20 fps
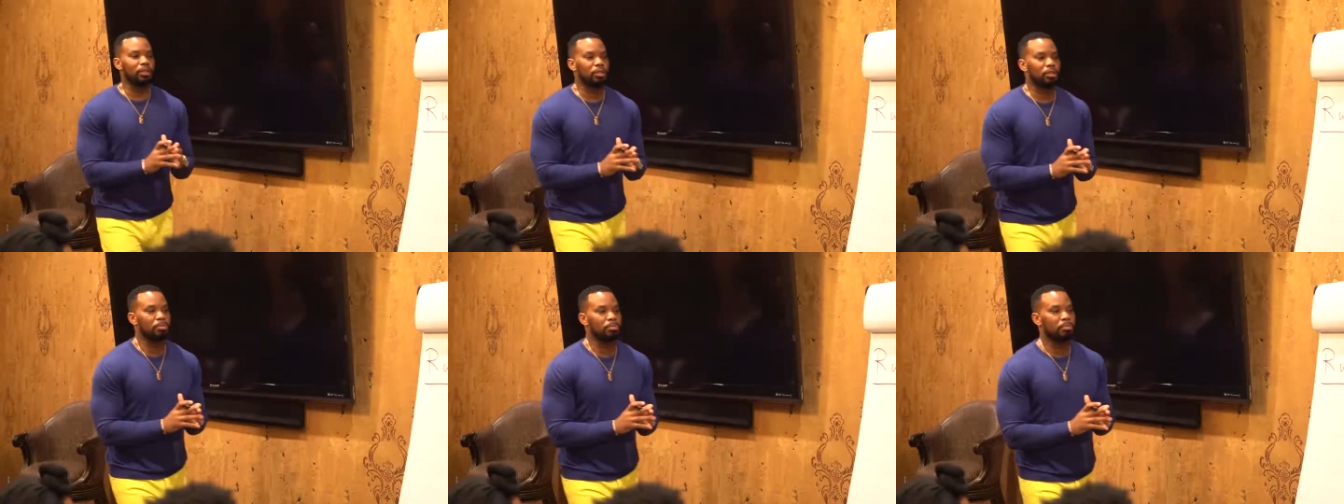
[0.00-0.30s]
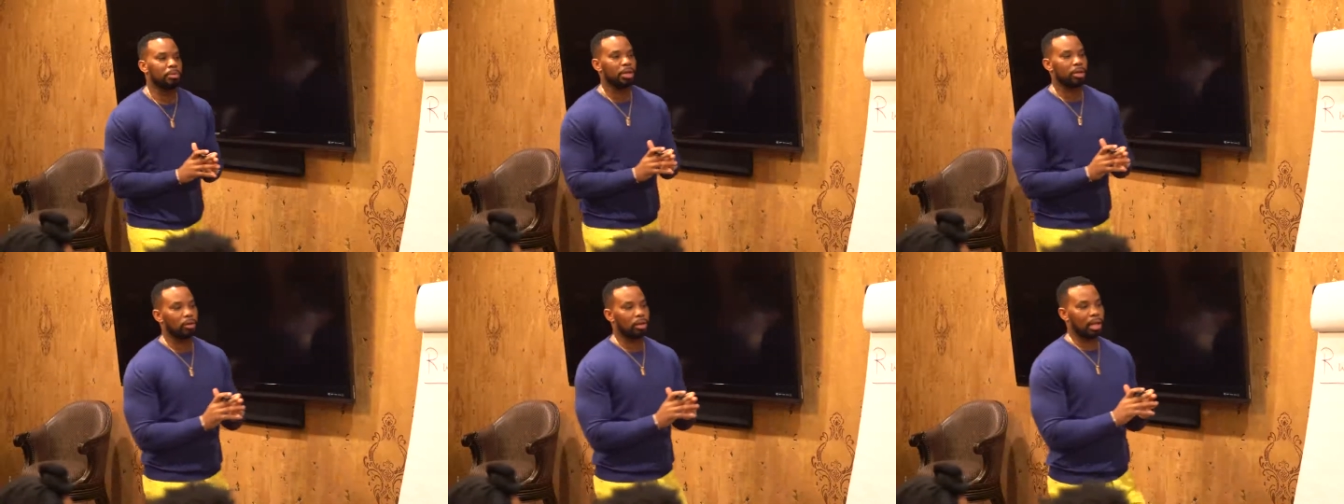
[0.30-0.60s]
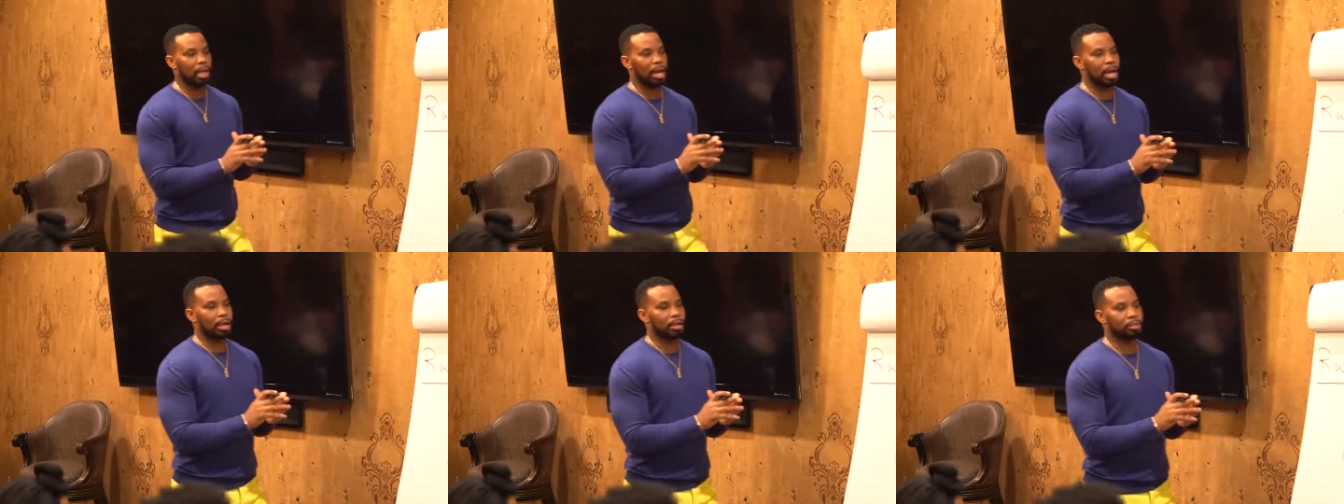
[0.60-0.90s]
that the middle
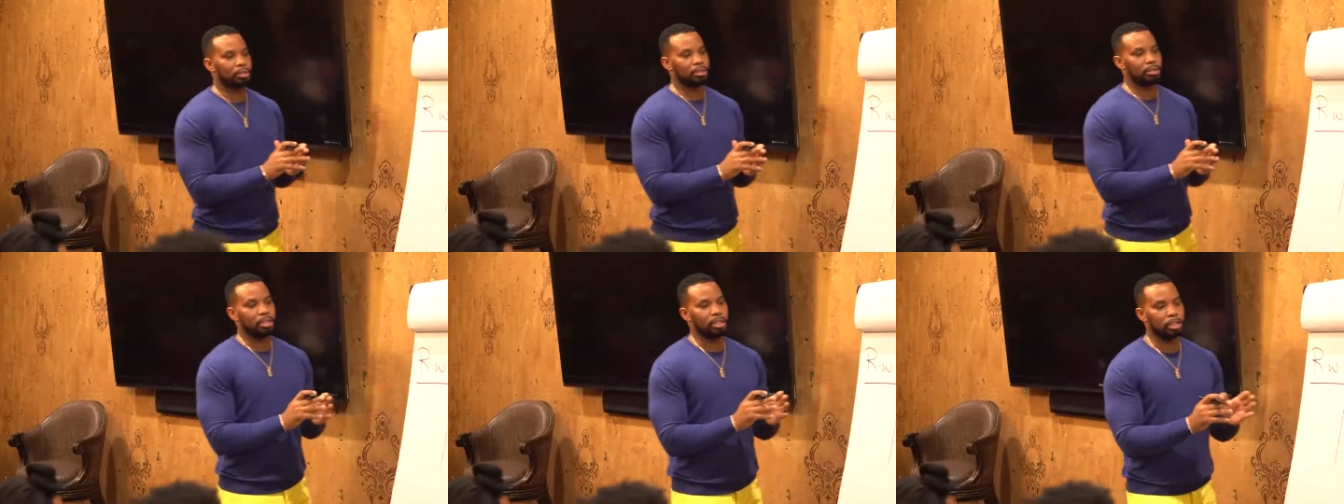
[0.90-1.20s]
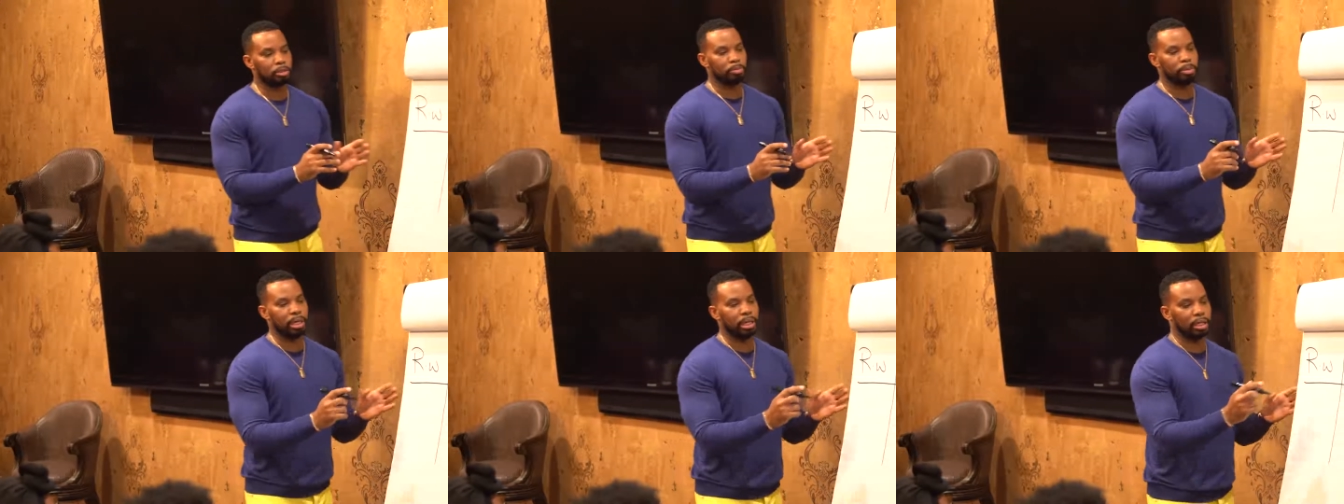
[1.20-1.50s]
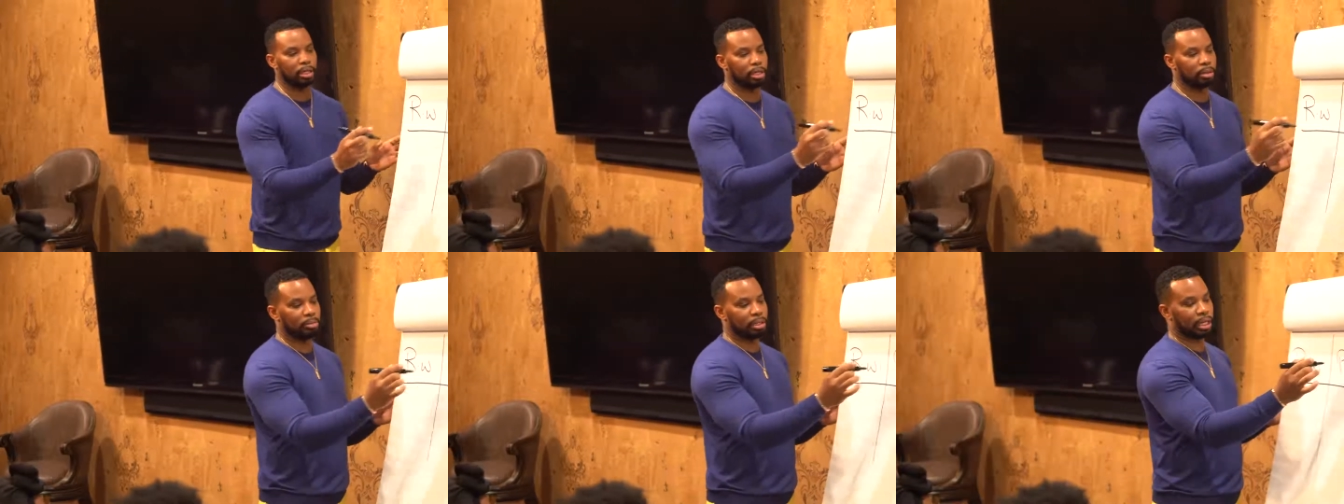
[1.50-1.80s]
class is being
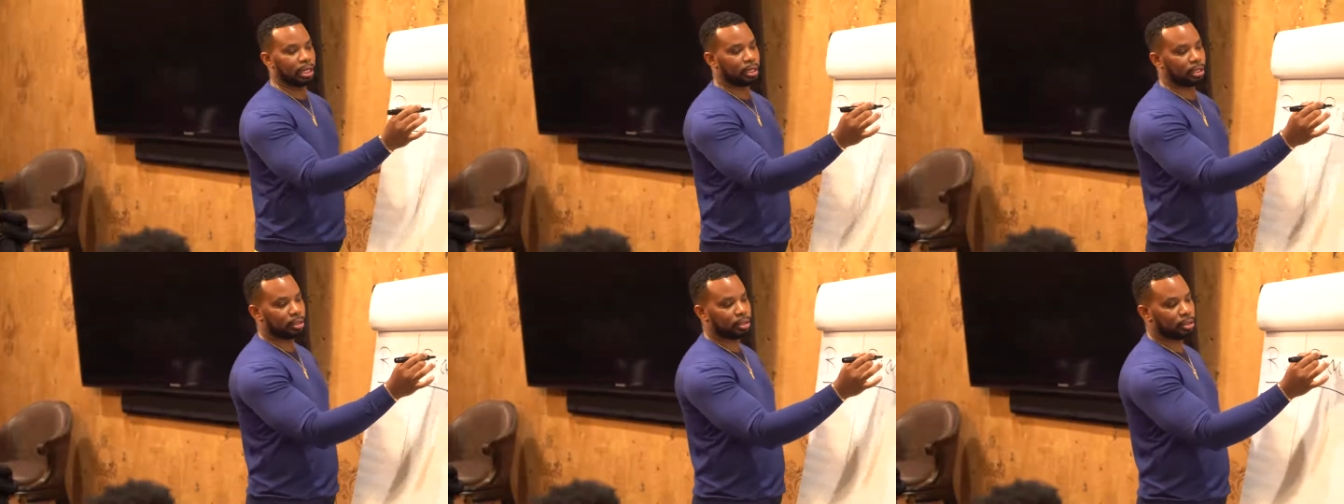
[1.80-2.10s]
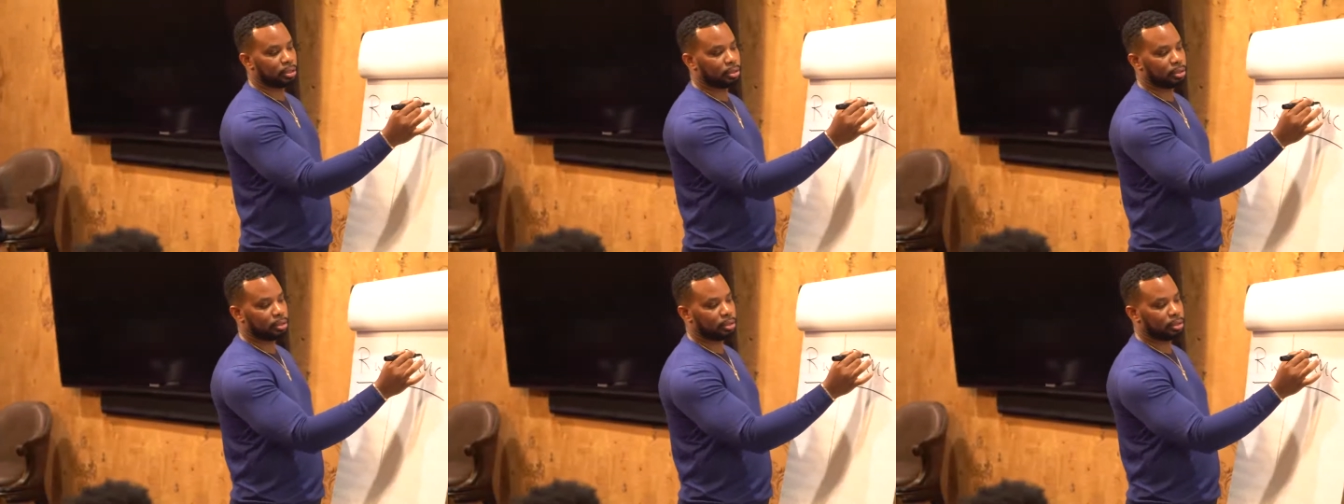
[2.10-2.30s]
eliminated?